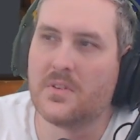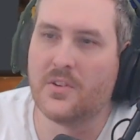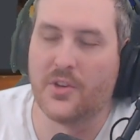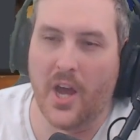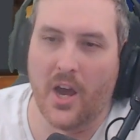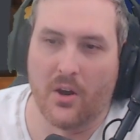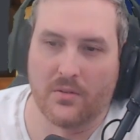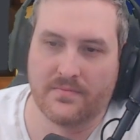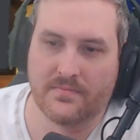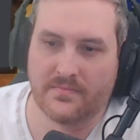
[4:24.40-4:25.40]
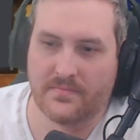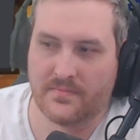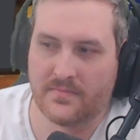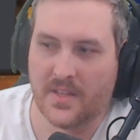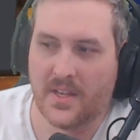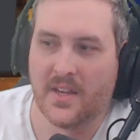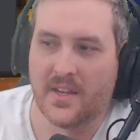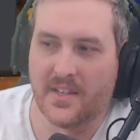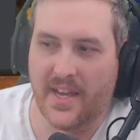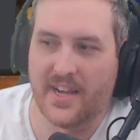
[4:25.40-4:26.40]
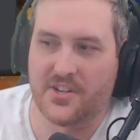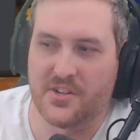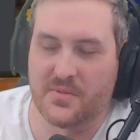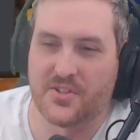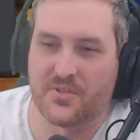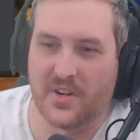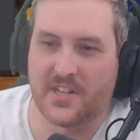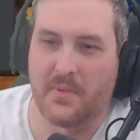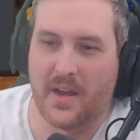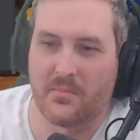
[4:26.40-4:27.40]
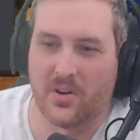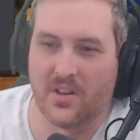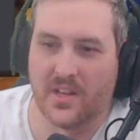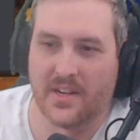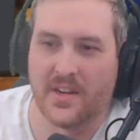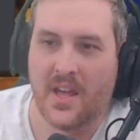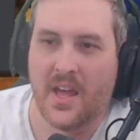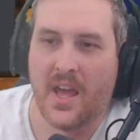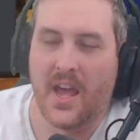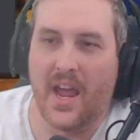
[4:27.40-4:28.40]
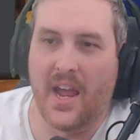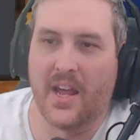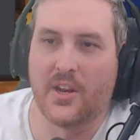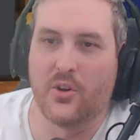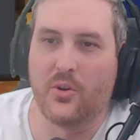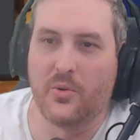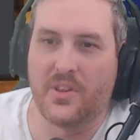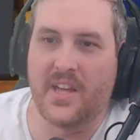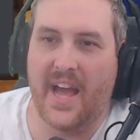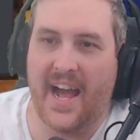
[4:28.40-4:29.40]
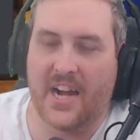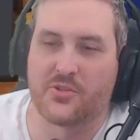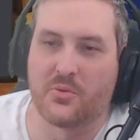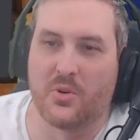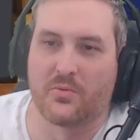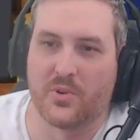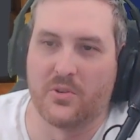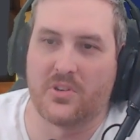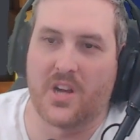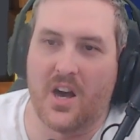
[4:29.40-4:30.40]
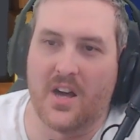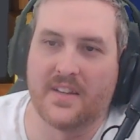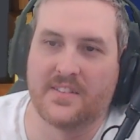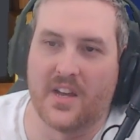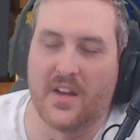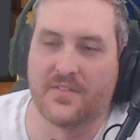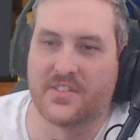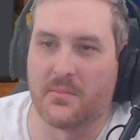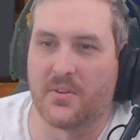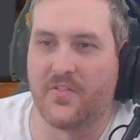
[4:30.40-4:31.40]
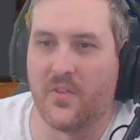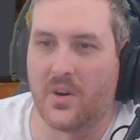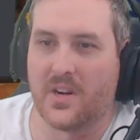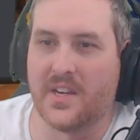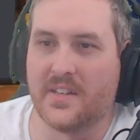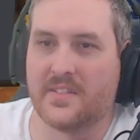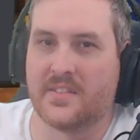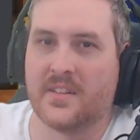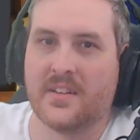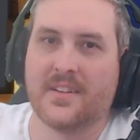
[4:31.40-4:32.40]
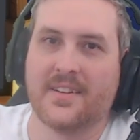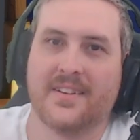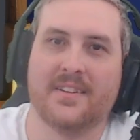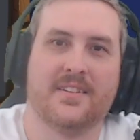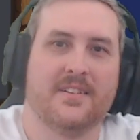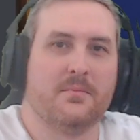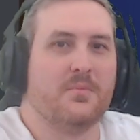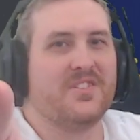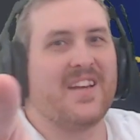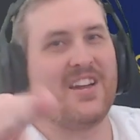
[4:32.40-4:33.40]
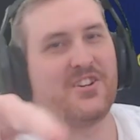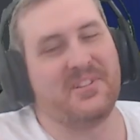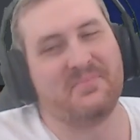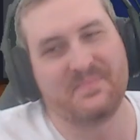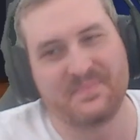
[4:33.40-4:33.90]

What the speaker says: No. Yeah, she was tricked by Merlin. And who the actual root cause of Summer 4 is? Musashi.